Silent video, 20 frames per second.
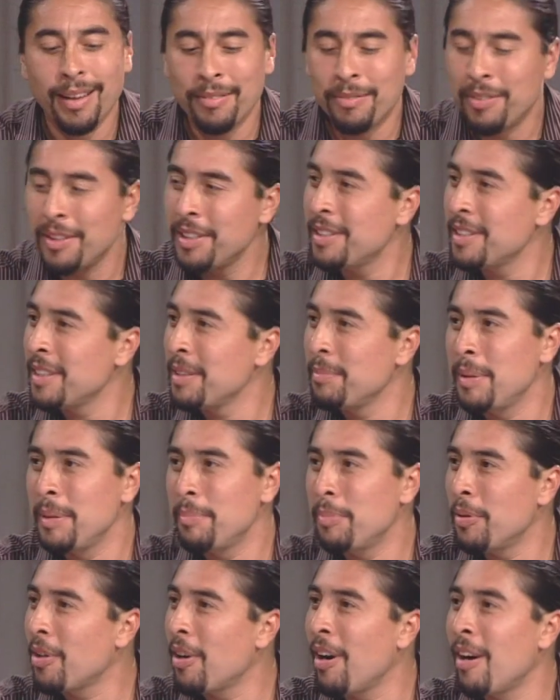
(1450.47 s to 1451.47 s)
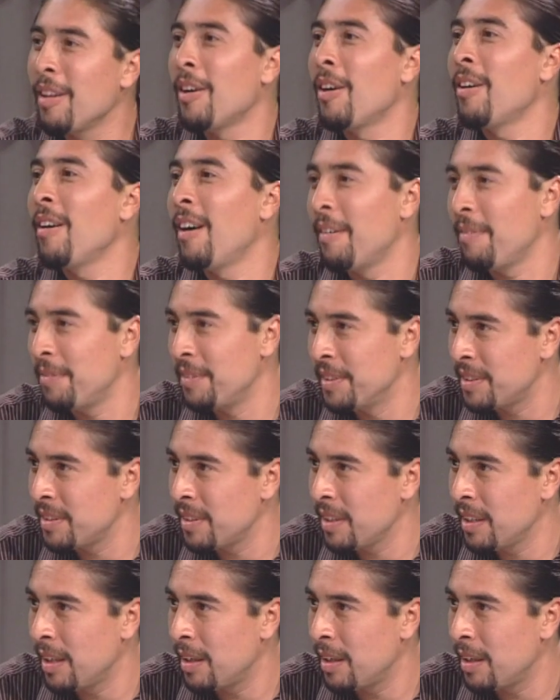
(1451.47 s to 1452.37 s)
eventually people call our office,